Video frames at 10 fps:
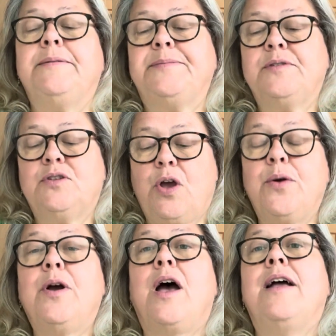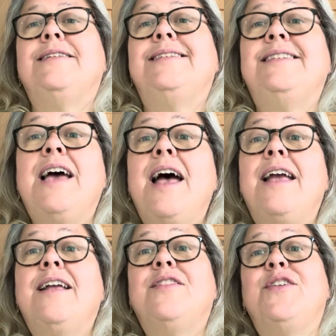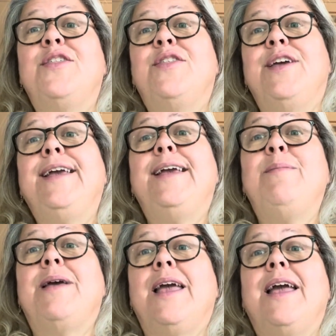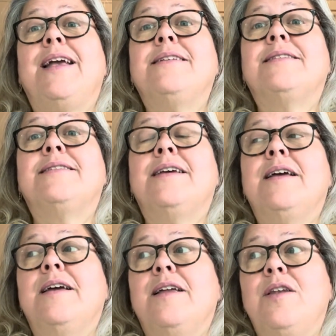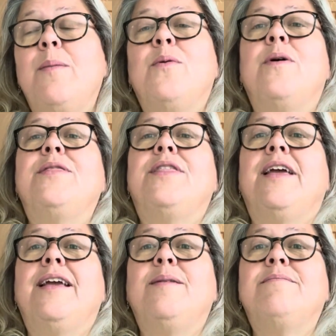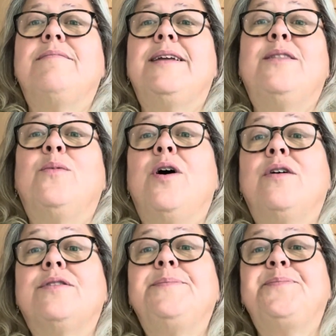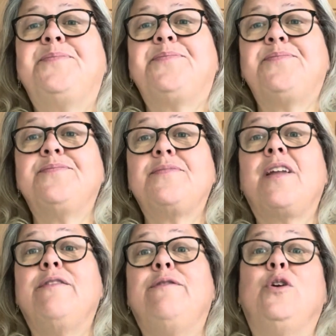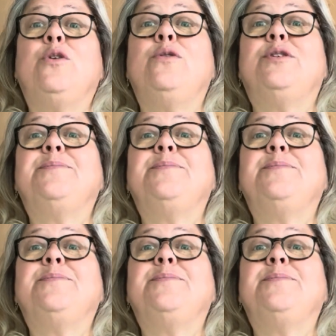So today the theme is #1 theme in the world, food.